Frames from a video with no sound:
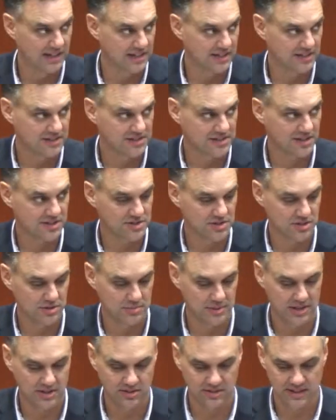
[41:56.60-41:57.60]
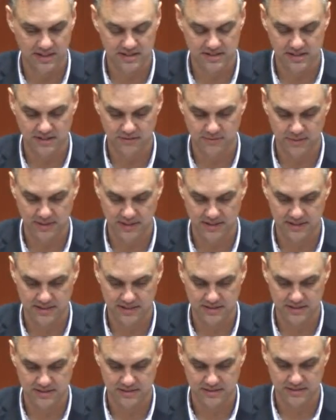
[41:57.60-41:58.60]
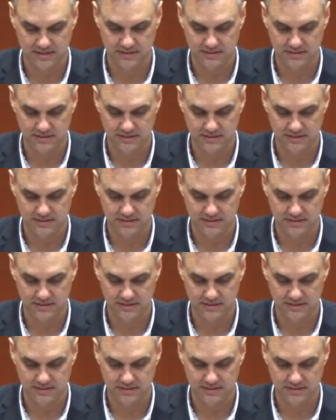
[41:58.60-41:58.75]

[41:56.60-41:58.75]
Any discussion or debate on that set of minutes?